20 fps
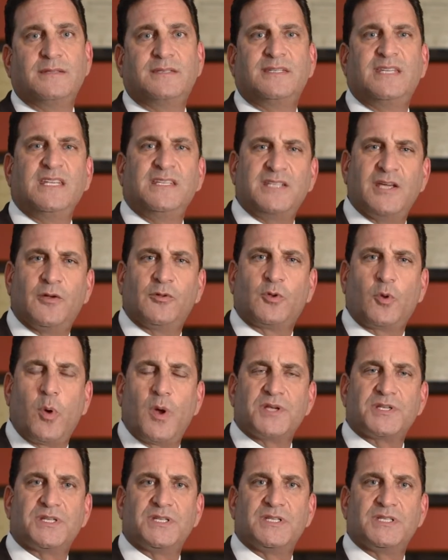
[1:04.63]
detailed
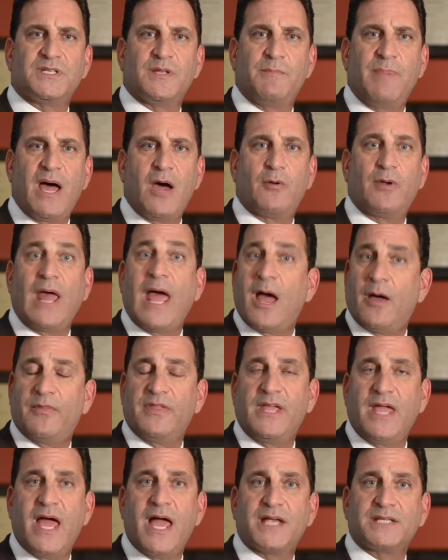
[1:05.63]
questions about how
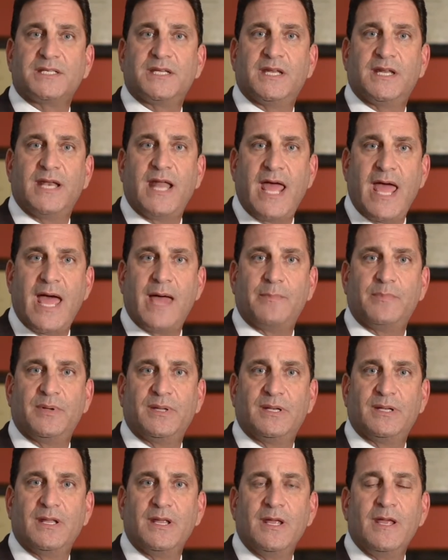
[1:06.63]
the accident
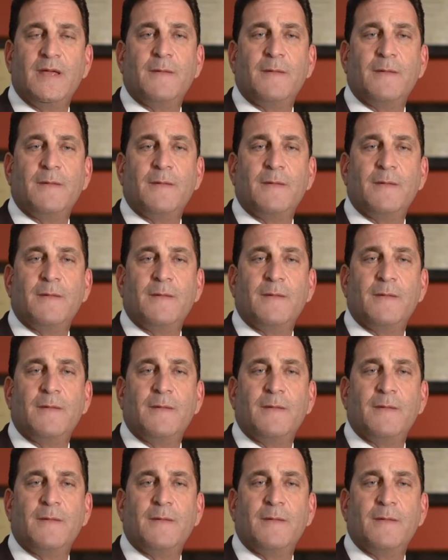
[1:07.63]
happened.